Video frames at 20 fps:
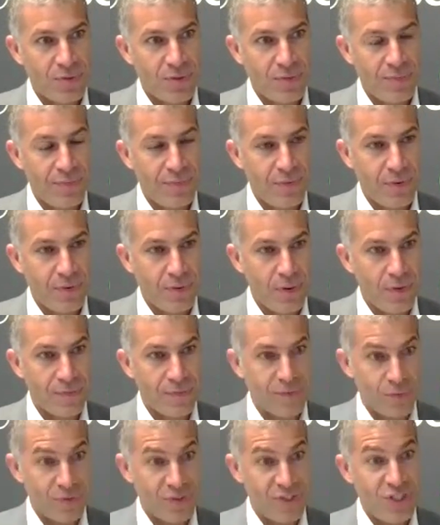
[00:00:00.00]
of
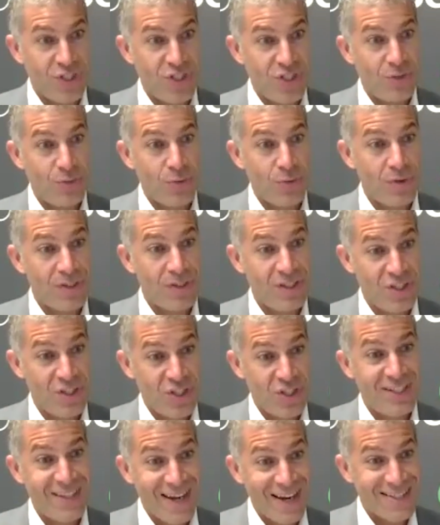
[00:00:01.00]
the
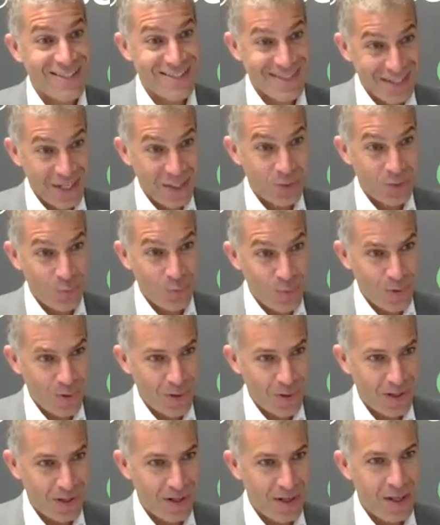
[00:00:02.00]
digitized
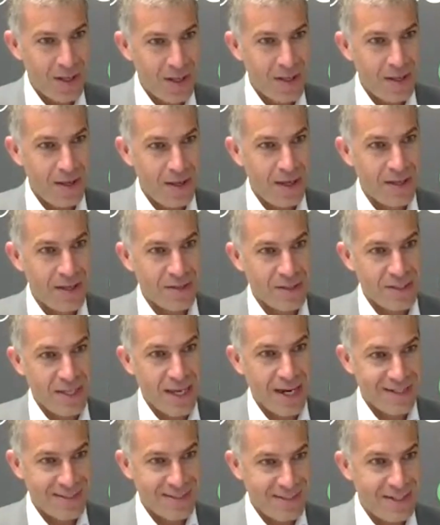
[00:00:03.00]
network and the
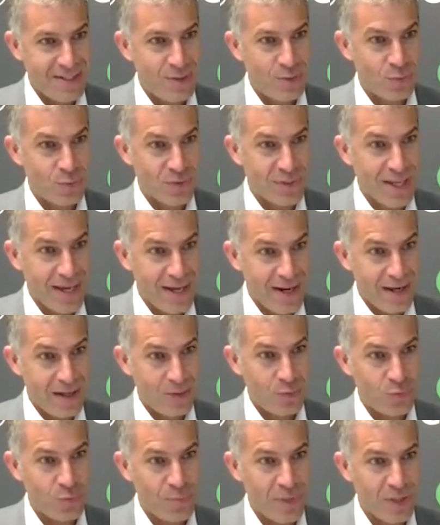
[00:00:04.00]
access to
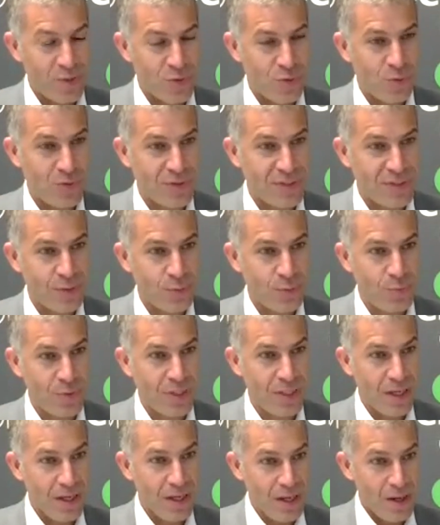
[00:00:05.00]
data to make sure that
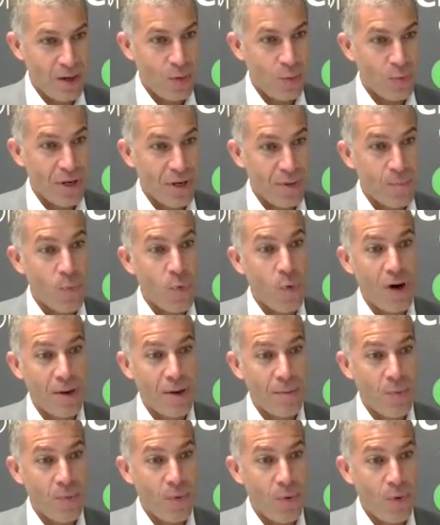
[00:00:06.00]
we more
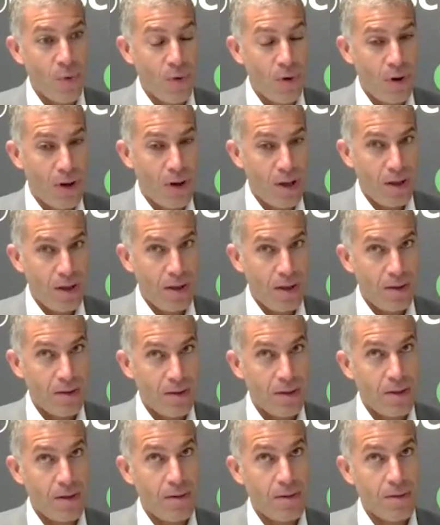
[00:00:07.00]
and more
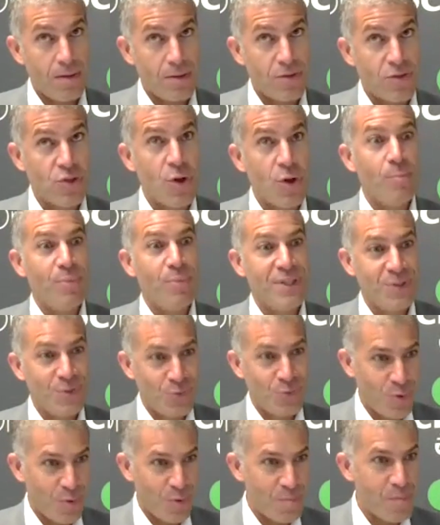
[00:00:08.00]
jump
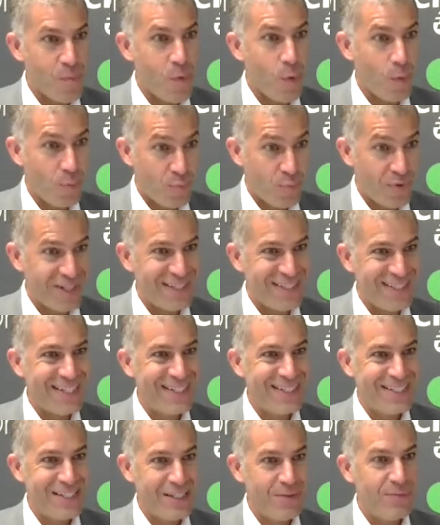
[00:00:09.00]
into a more
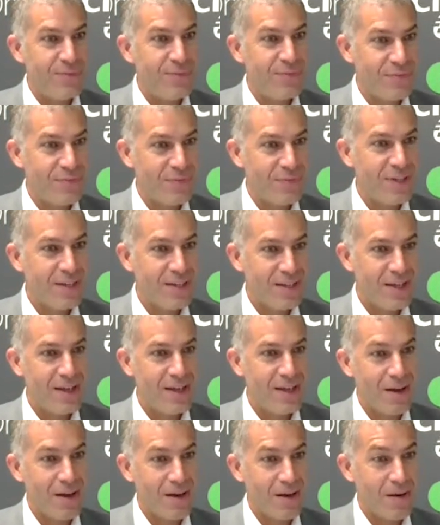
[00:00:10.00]
predictive
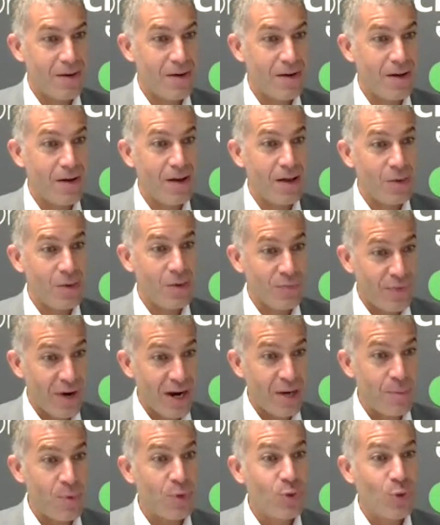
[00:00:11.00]

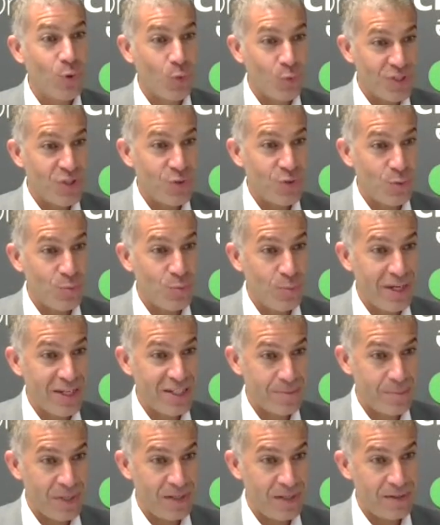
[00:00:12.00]
environment,
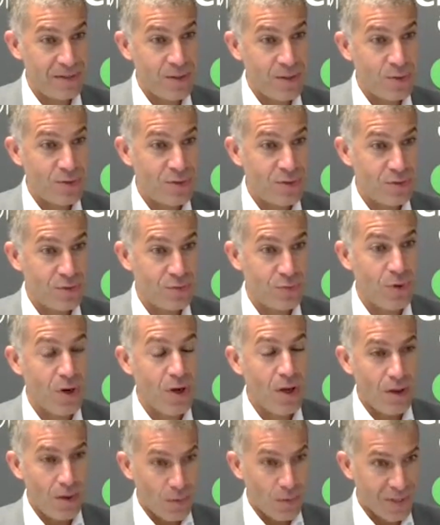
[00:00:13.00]
condition-based maintenance to,
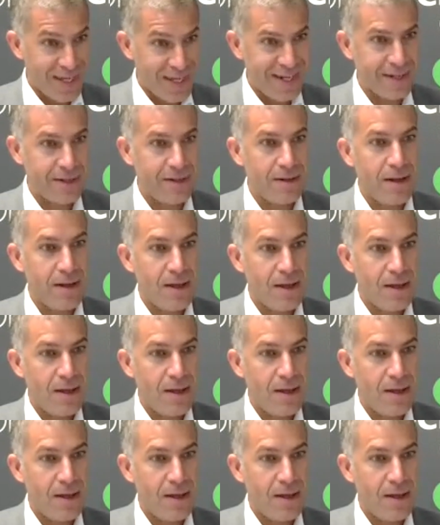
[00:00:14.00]
again,